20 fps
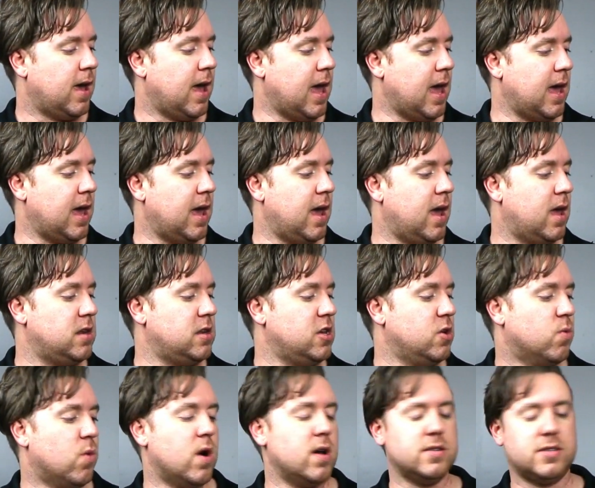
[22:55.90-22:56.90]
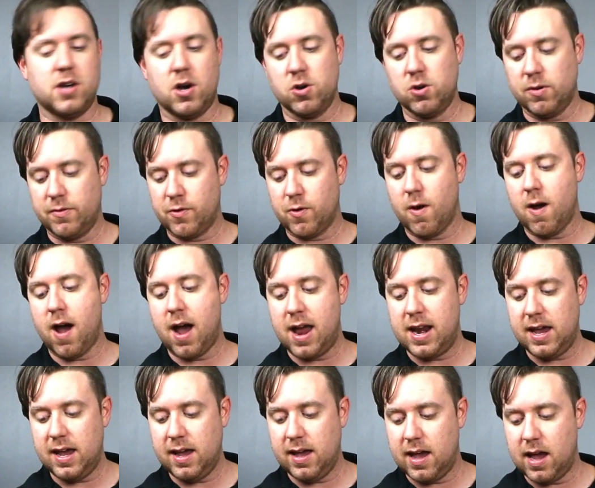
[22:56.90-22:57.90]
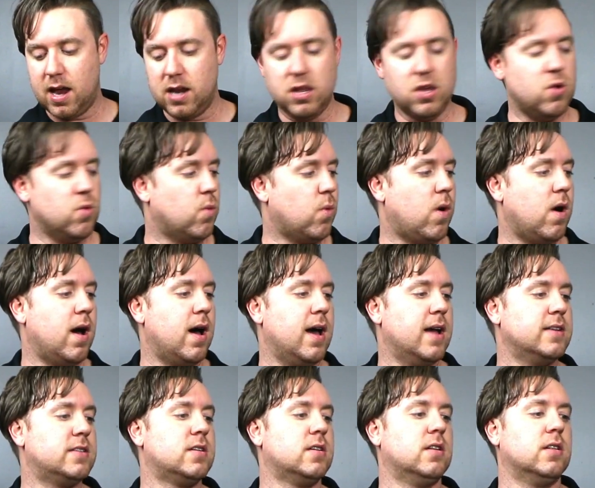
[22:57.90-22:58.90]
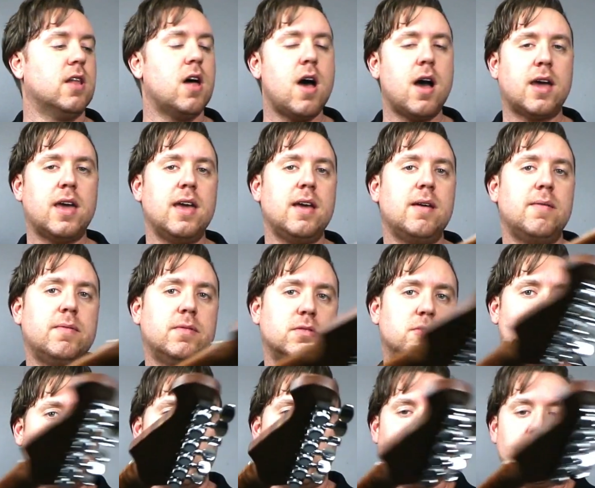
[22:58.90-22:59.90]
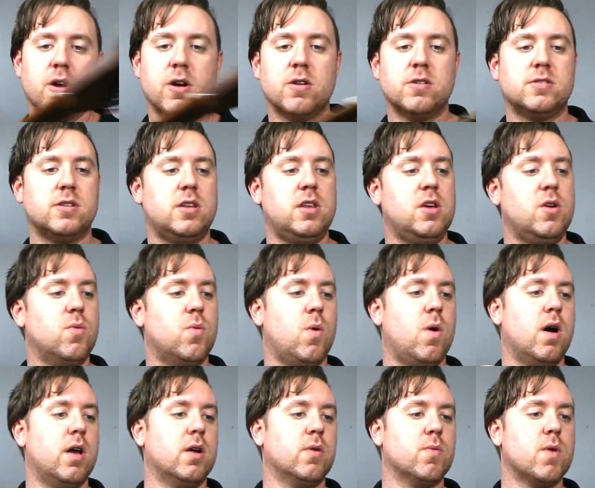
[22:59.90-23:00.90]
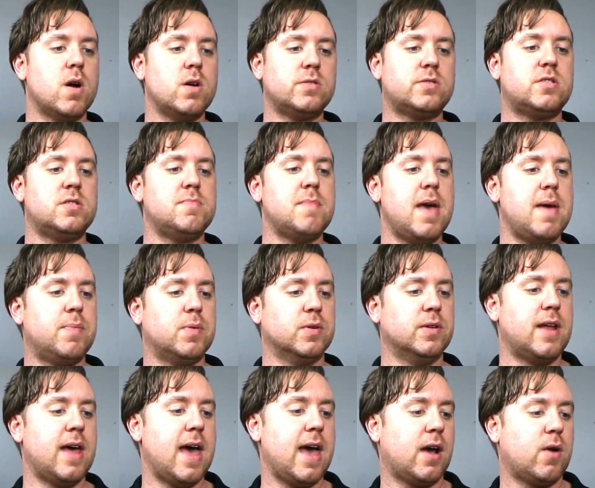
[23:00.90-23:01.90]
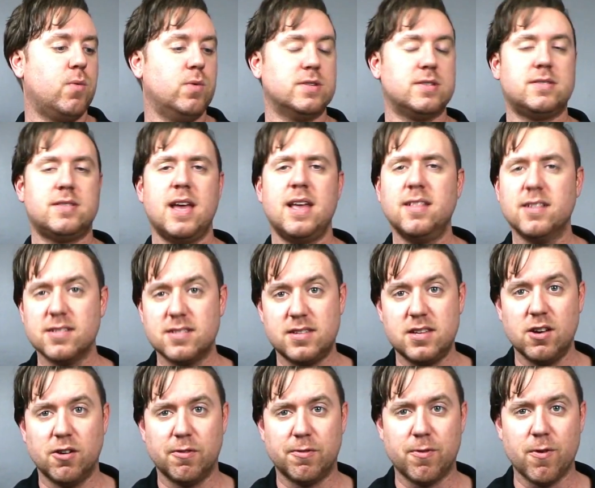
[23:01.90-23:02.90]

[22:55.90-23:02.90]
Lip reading: and you want tonal variety, and you want locking tuners, and you want a roasted maple neck with stainless steel